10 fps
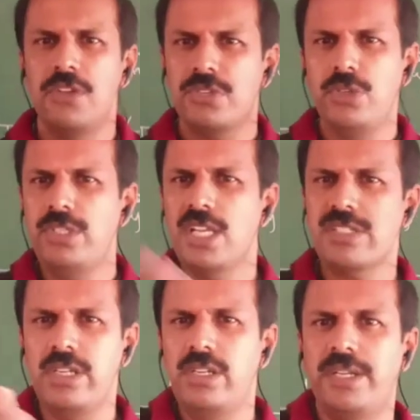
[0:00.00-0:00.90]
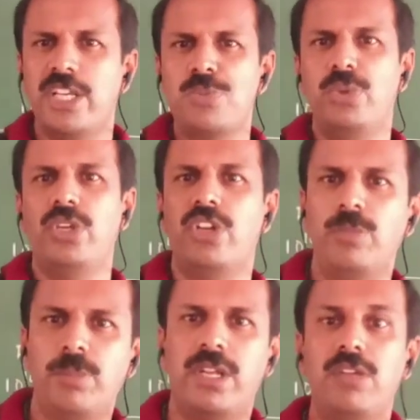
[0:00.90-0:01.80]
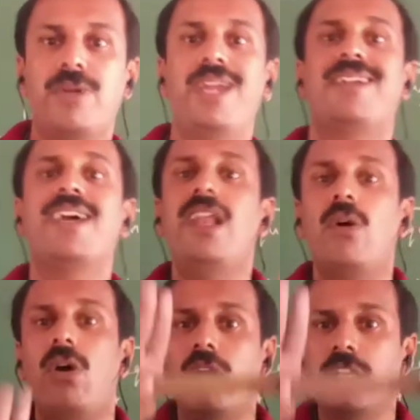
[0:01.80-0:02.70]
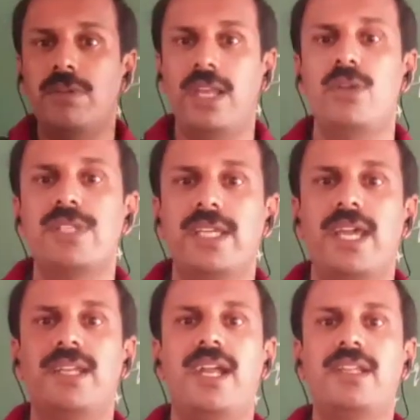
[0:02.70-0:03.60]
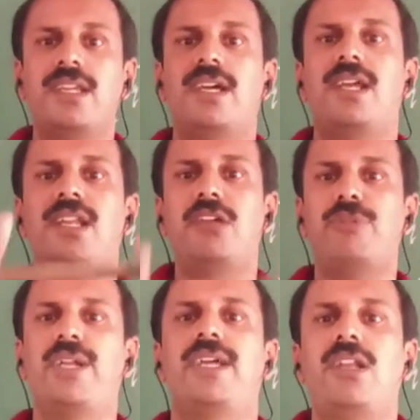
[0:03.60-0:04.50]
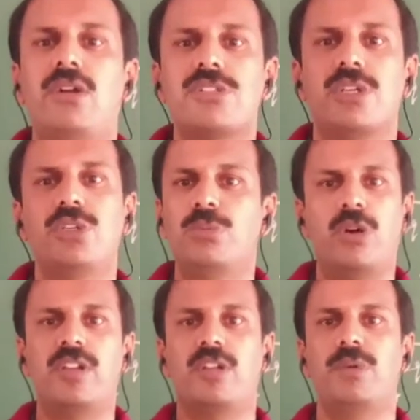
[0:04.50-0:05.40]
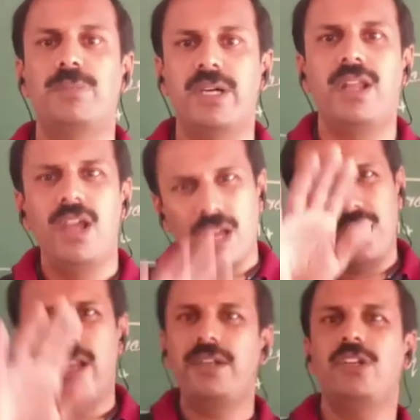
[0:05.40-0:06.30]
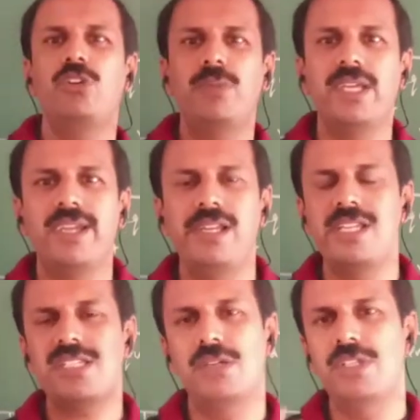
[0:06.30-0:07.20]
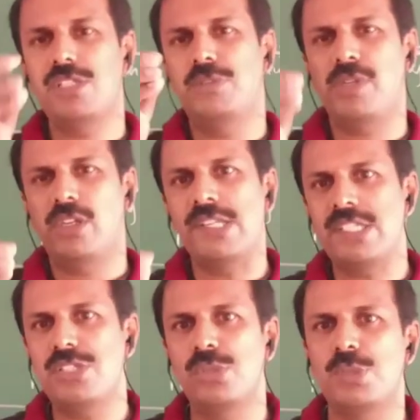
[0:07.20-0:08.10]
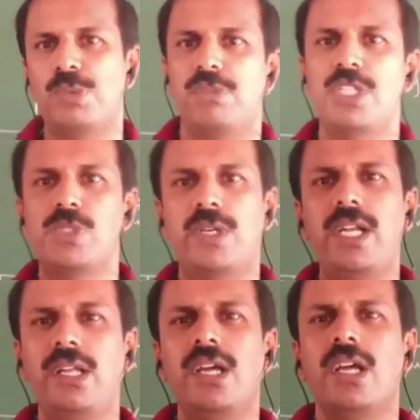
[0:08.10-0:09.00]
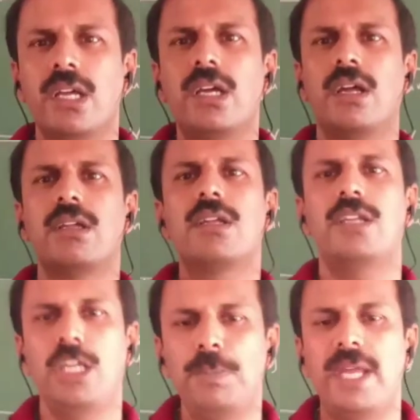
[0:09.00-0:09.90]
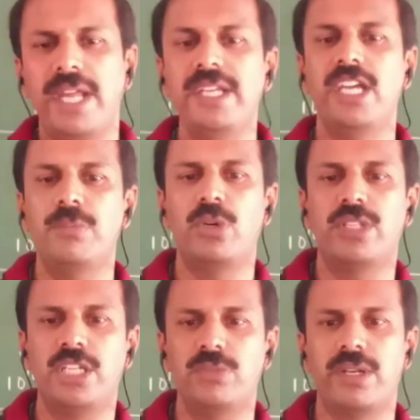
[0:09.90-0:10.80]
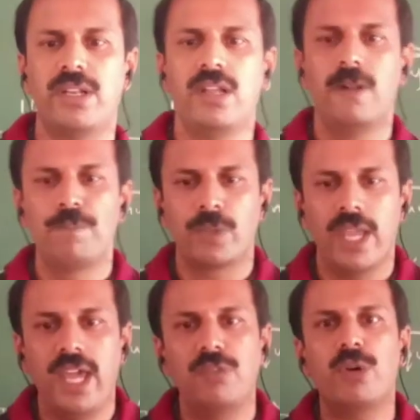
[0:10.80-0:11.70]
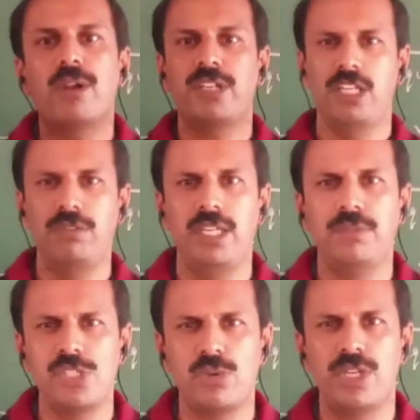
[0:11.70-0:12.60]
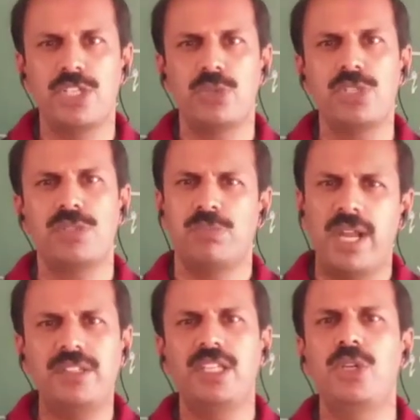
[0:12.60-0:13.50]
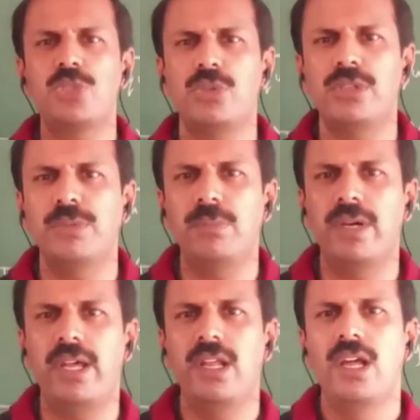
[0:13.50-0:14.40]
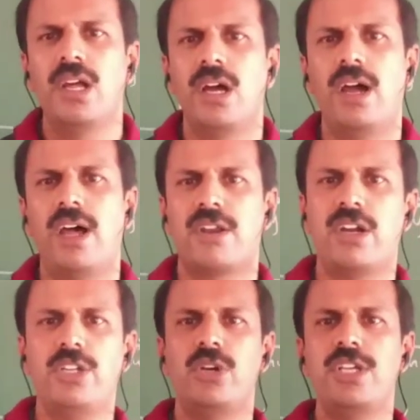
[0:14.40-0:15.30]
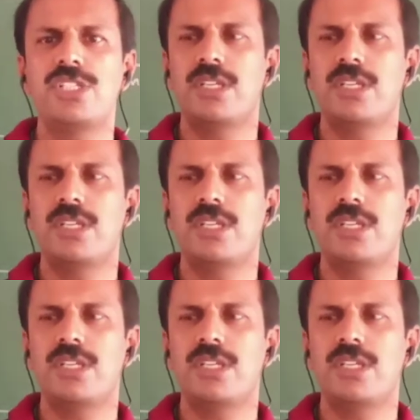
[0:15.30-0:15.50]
So you just in the textbook you remember. If I tell all the values I can get here, and if I tell also you won't remember. Later you make a list which frequency is used for which one. Keep an idea about that one. And for TV, which one is used? One thing you should remember. Radio is